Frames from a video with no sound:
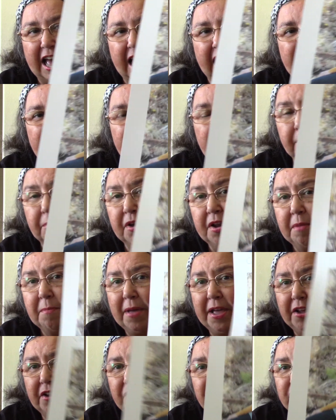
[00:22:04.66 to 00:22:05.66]
And I'm going to
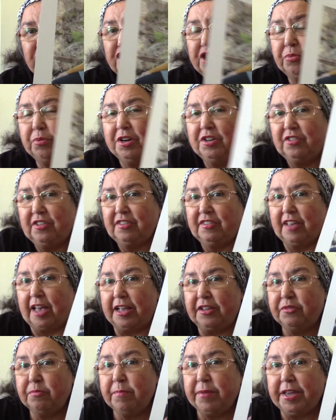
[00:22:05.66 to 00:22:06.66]
make her, she wears a
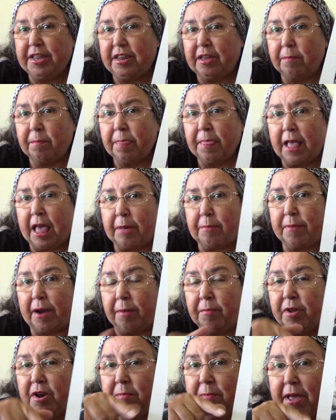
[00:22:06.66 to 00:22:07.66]
size medium, but
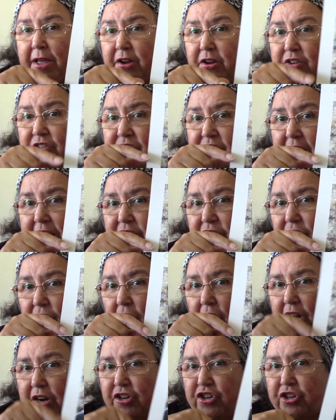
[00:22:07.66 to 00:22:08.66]
I'm going to make her a size
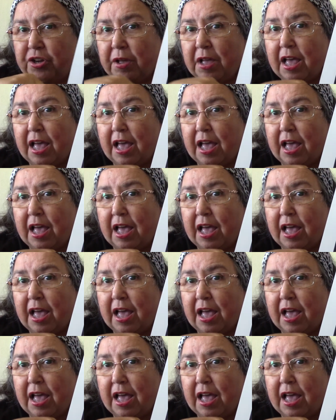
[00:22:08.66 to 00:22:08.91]
large.